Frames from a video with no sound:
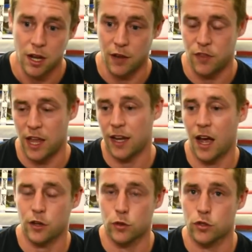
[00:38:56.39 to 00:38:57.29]
If they
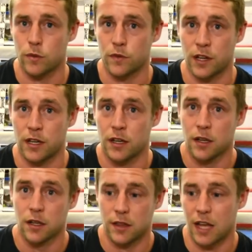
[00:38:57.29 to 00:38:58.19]
can't do something,
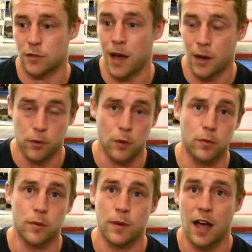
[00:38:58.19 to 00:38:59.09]
that's my
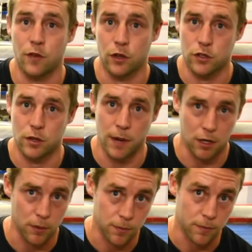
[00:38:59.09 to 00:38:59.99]
problem. I've got to make
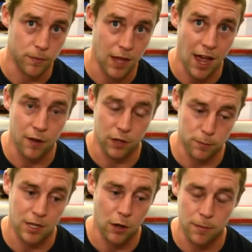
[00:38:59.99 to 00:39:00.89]
them, I, it's
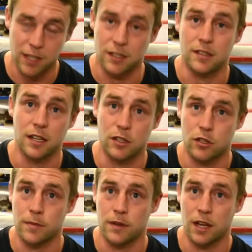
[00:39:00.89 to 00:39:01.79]
down to me to teach them.